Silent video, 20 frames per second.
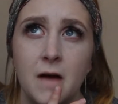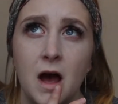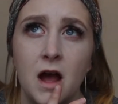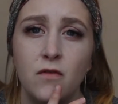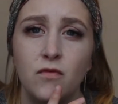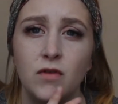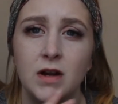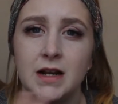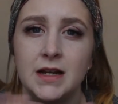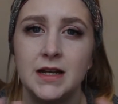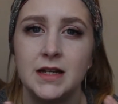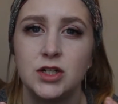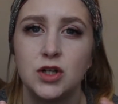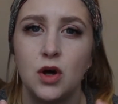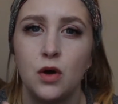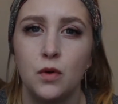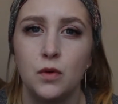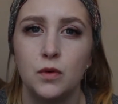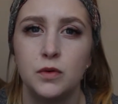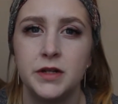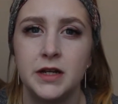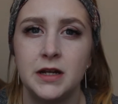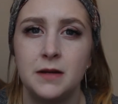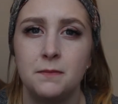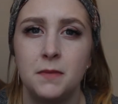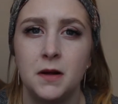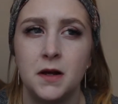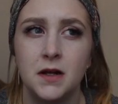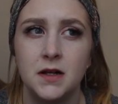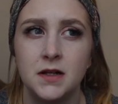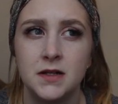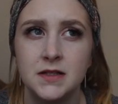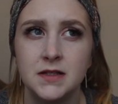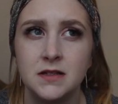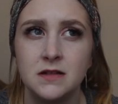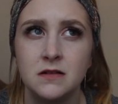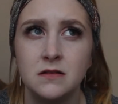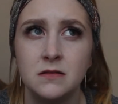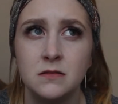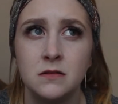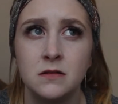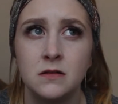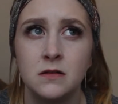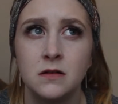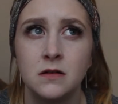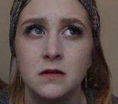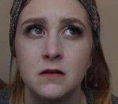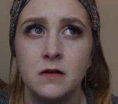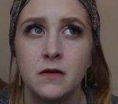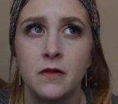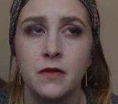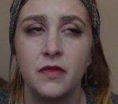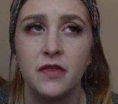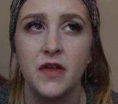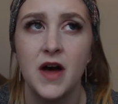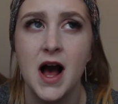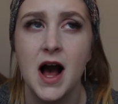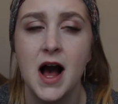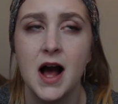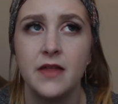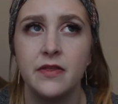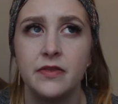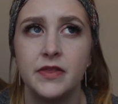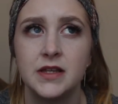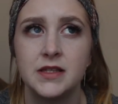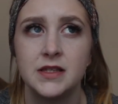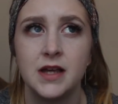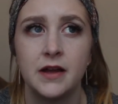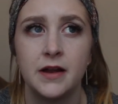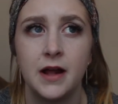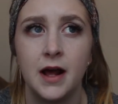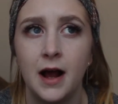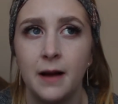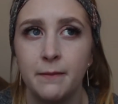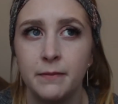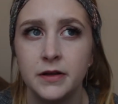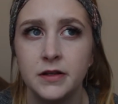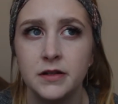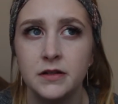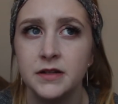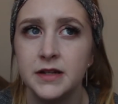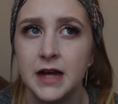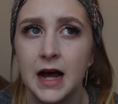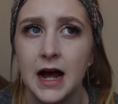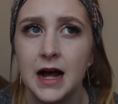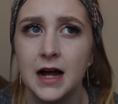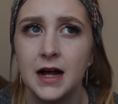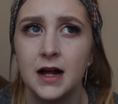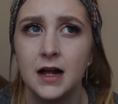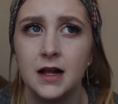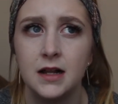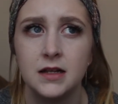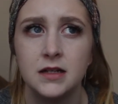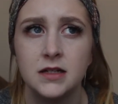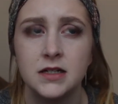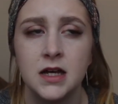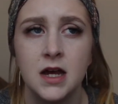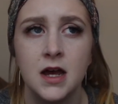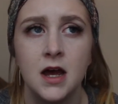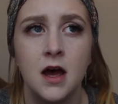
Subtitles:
really told in person that this had happened, and